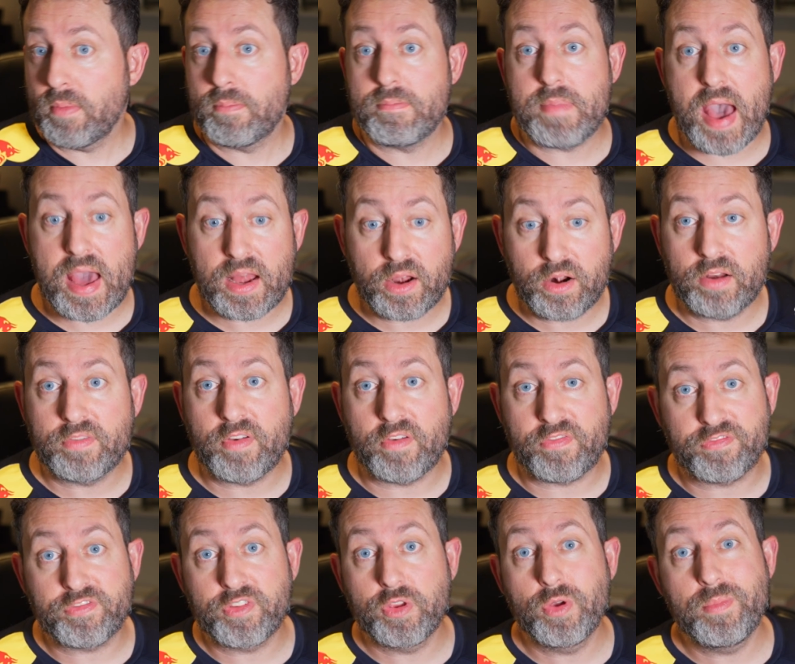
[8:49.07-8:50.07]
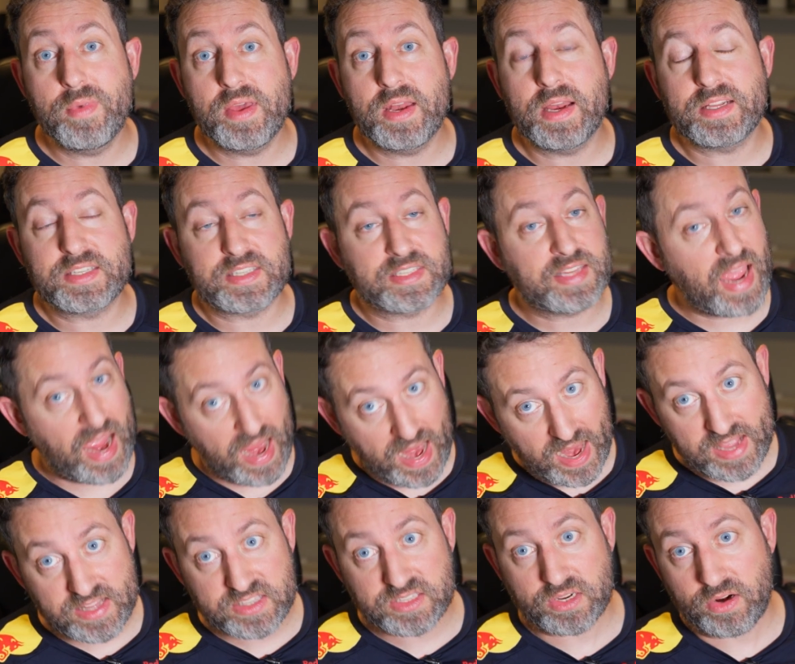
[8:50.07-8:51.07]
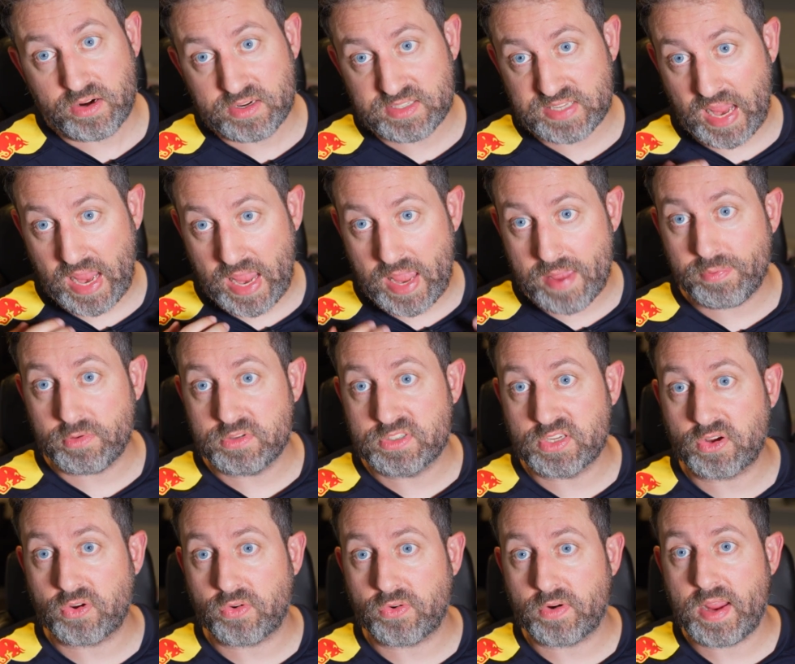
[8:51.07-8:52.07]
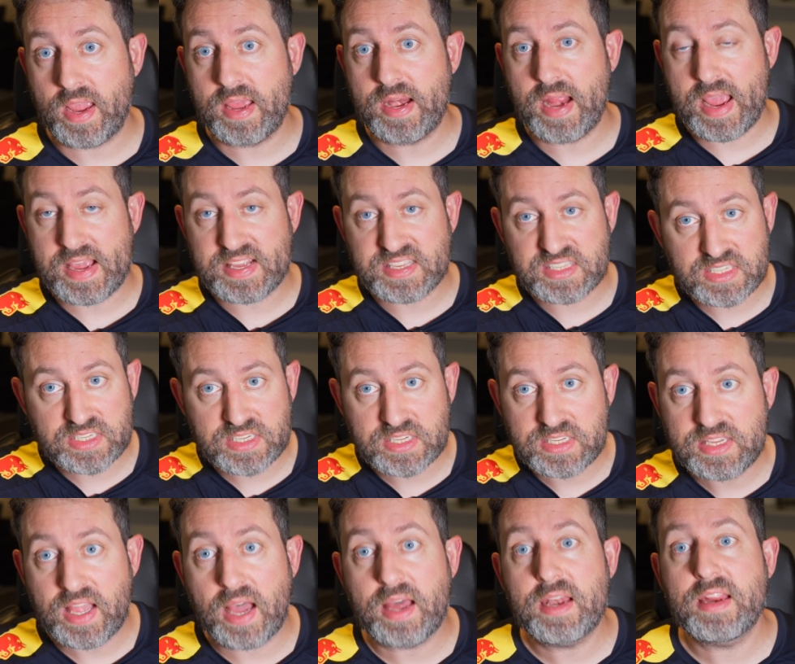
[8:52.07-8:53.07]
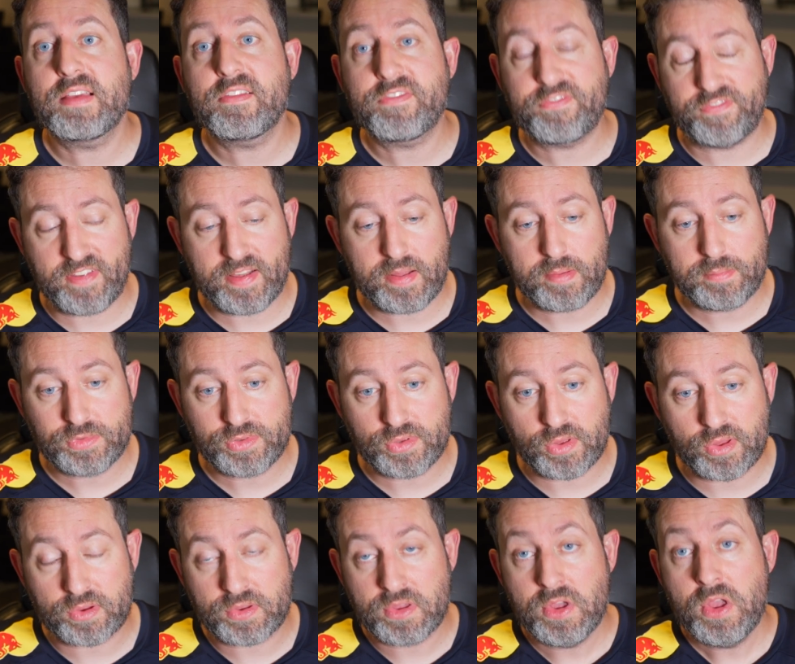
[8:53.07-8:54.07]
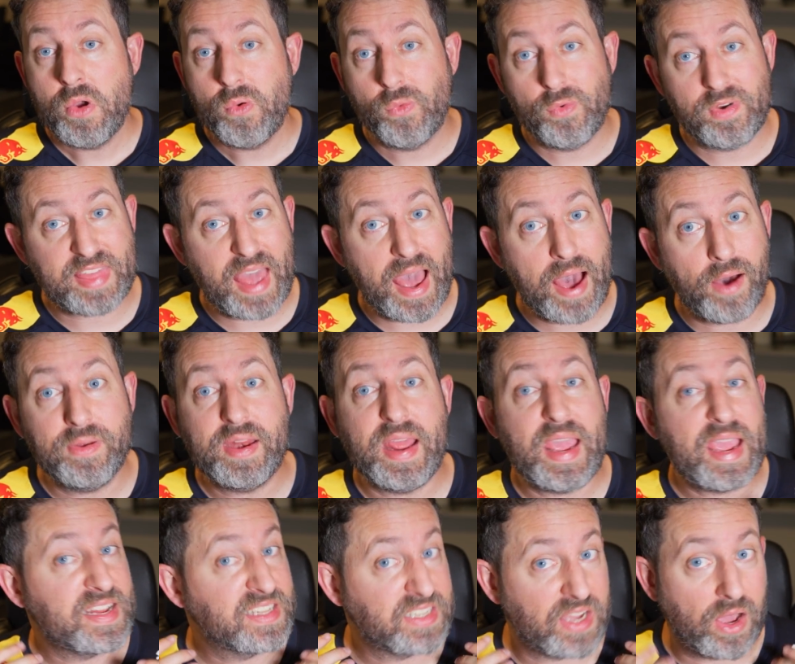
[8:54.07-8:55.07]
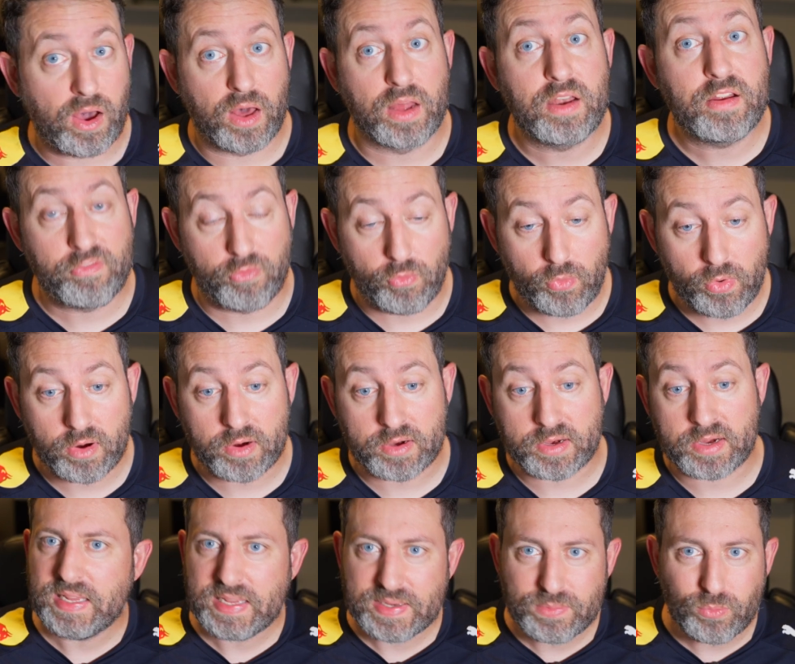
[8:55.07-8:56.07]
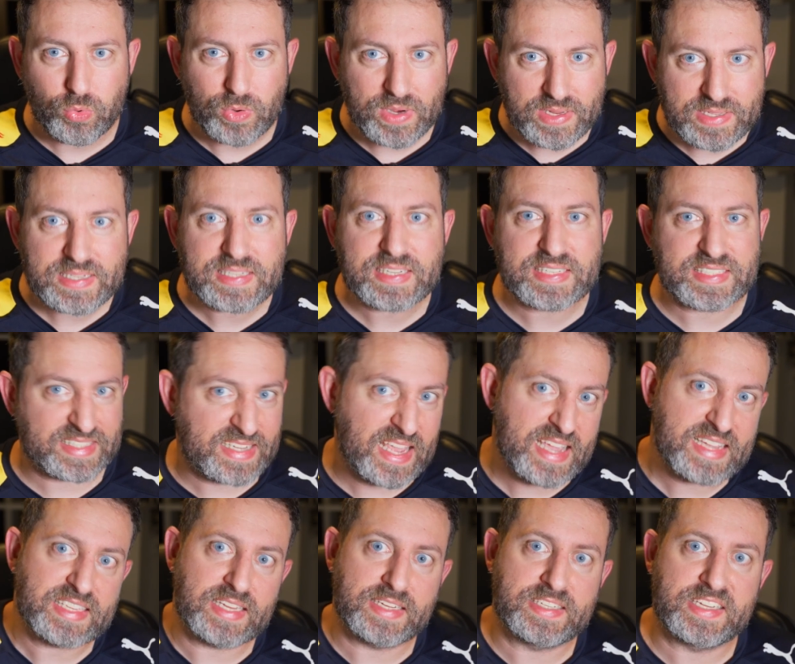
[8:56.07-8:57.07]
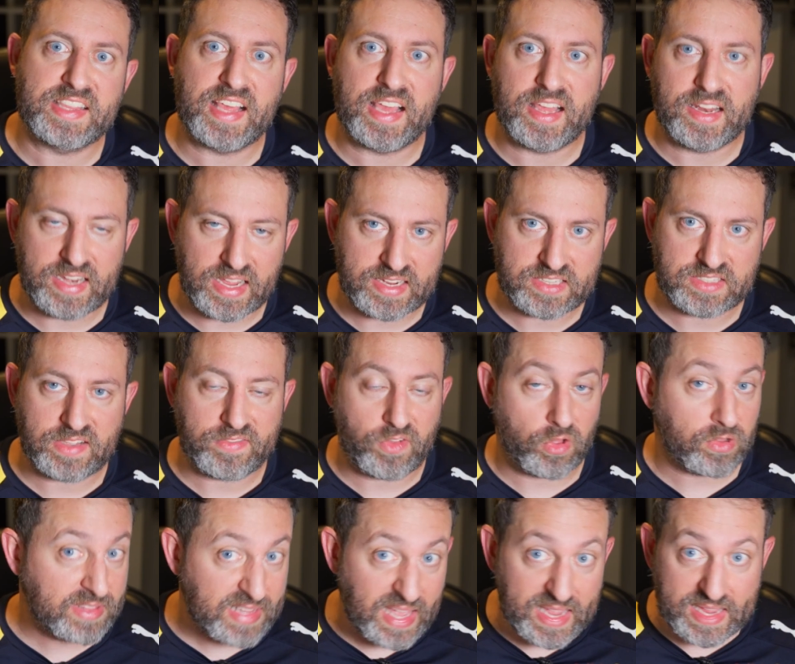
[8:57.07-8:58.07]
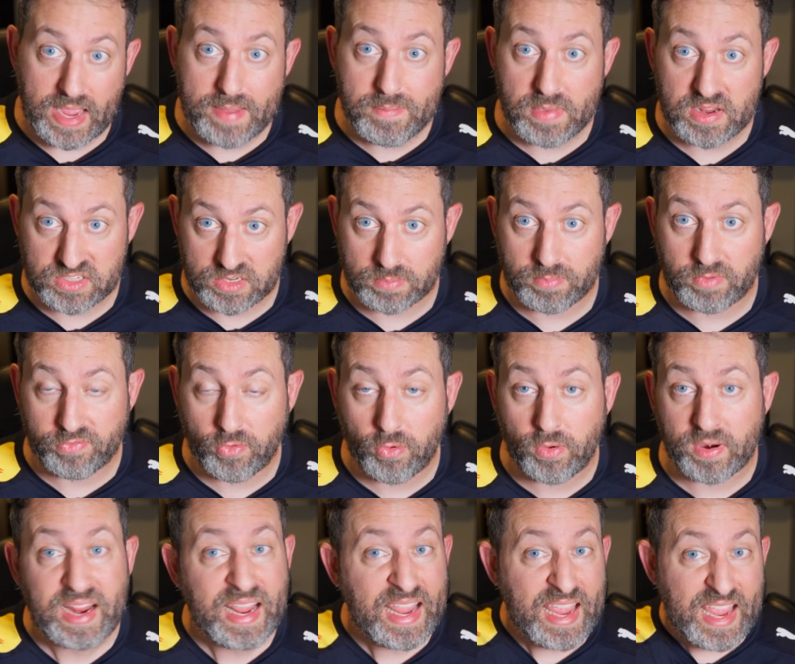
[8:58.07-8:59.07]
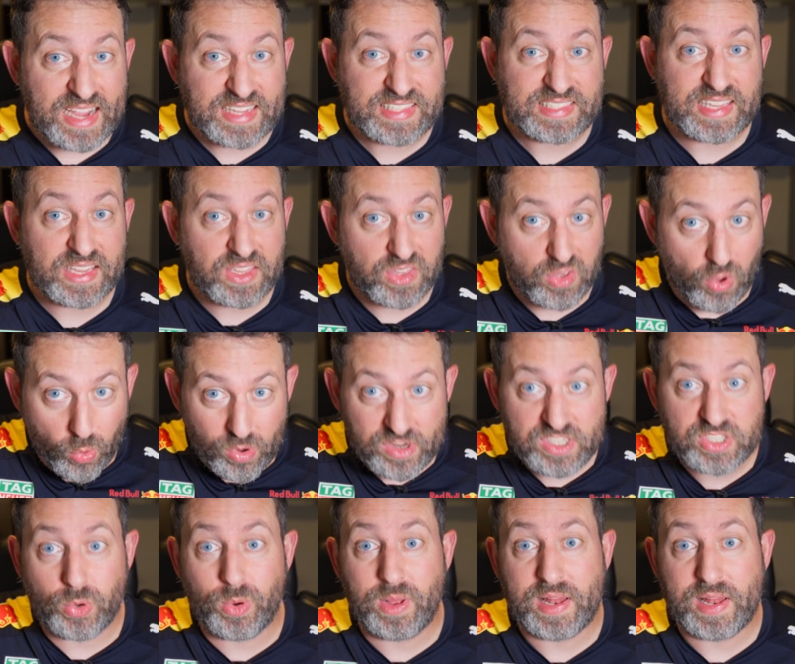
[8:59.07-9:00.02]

a matter of a few minutes, Dehancer is able to create a stunning film look without a ton of work. It really just takes it to that next level. Like I mentioned before, it's like going to